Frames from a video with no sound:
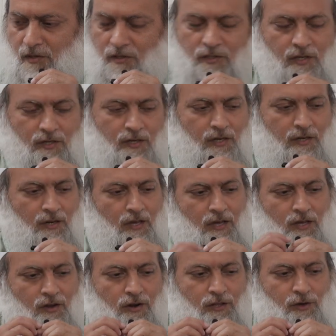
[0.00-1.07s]
He said,
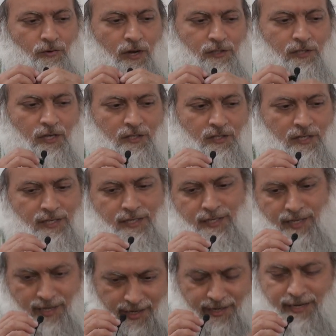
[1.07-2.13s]
the question isn't
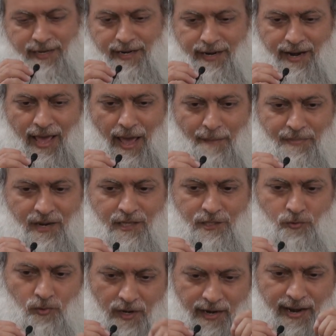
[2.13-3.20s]
did it happen,
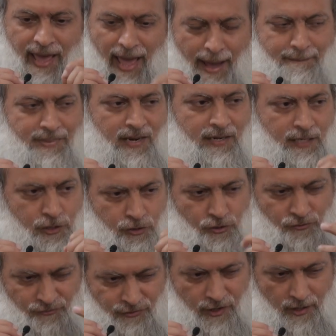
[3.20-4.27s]
it's when it happened, did
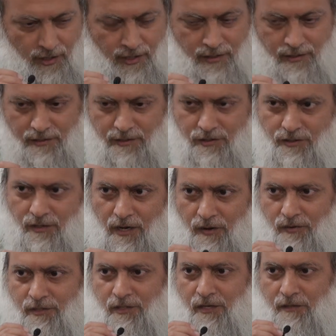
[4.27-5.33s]
you feel it? Did you
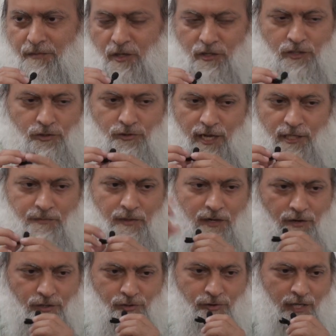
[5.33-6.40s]
notice it? Because the
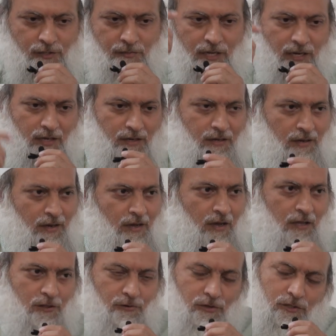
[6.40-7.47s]
transmitter is transmitting.
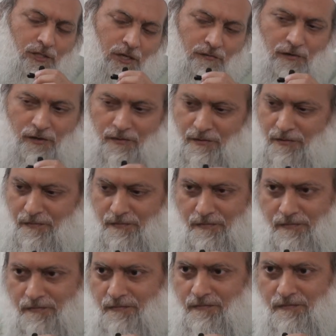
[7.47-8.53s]
The receiver
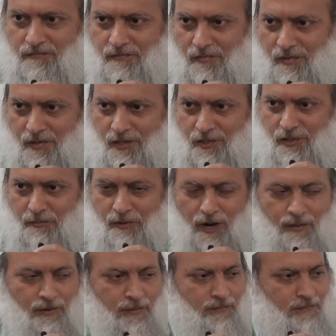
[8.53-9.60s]
is the
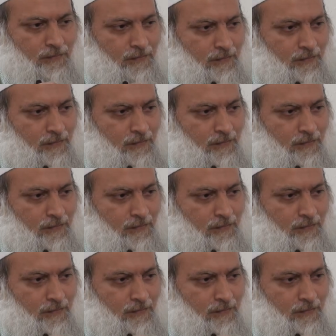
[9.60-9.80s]
problem.